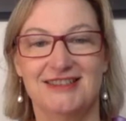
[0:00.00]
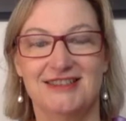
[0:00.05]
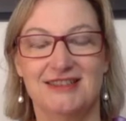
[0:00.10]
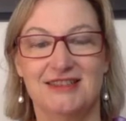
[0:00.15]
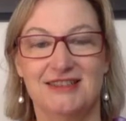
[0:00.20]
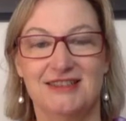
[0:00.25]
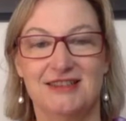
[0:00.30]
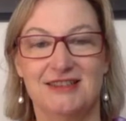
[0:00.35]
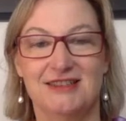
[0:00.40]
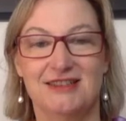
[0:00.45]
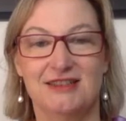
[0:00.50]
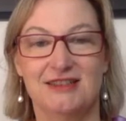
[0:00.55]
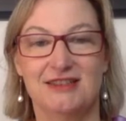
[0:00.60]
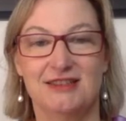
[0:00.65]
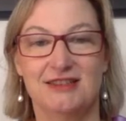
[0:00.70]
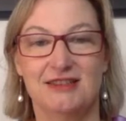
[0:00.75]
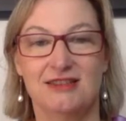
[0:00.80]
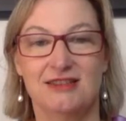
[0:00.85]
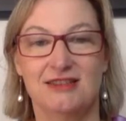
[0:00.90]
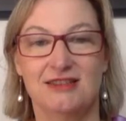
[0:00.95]

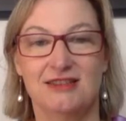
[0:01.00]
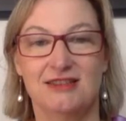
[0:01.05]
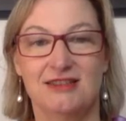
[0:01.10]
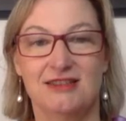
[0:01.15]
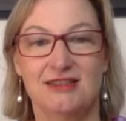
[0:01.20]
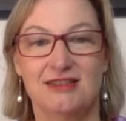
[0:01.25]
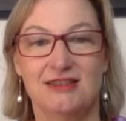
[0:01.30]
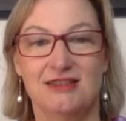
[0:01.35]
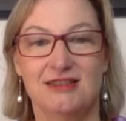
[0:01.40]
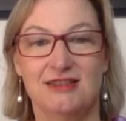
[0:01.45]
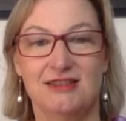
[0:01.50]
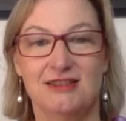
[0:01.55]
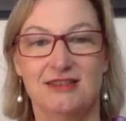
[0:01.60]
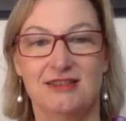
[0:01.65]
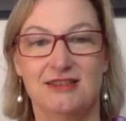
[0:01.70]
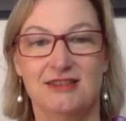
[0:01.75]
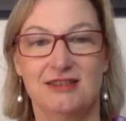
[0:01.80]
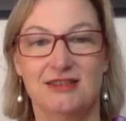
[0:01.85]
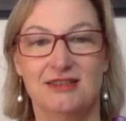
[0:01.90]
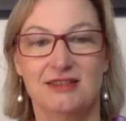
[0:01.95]

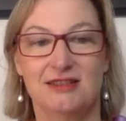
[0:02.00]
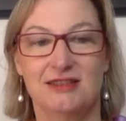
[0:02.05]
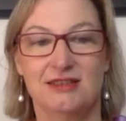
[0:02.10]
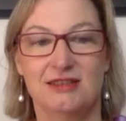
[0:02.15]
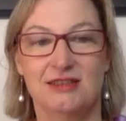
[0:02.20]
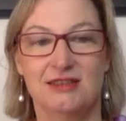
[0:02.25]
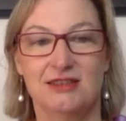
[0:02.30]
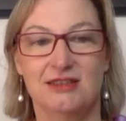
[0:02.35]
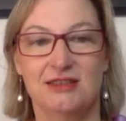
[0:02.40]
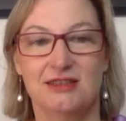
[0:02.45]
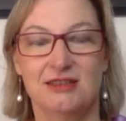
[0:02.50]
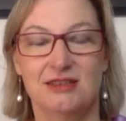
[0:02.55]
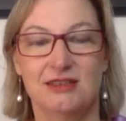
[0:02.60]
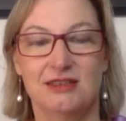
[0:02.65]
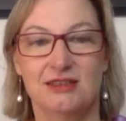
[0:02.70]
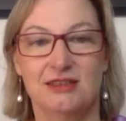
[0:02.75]
[no speech]